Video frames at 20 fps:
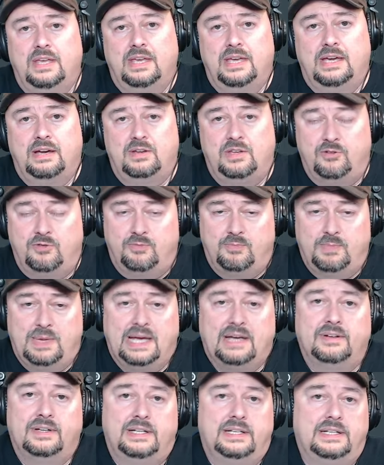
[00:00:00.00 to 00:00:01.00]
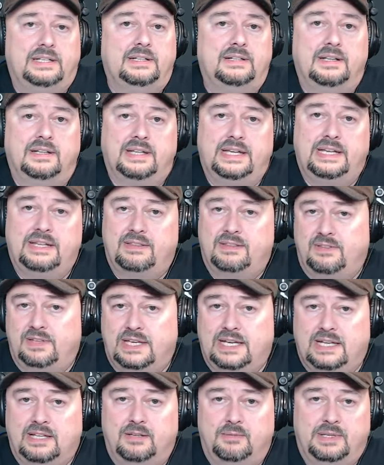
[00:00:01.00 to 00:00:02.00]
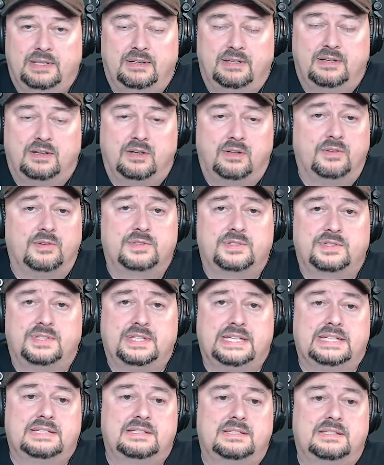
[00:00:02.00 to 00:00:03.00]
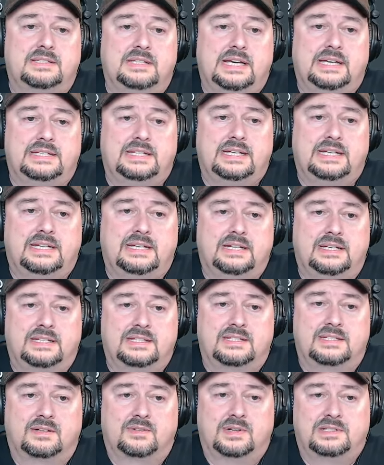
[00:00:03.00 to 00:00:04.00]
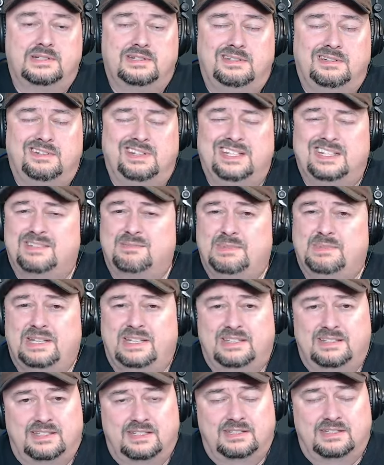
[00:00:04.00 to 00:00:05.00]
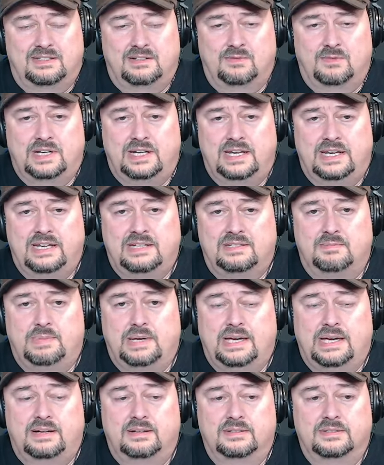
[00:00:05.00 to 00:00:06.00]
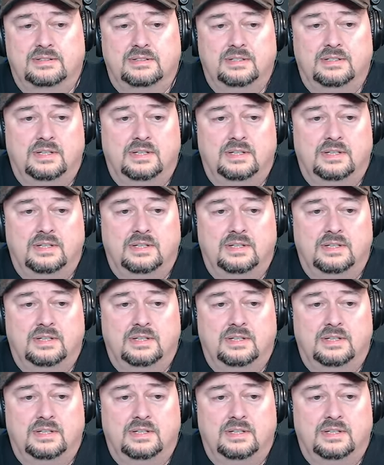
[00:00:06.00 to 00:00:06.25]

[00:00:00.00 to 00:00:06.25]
how you've mounted it, the length of the element, all those things take into consideration, you get some inconsistent radiation patterns.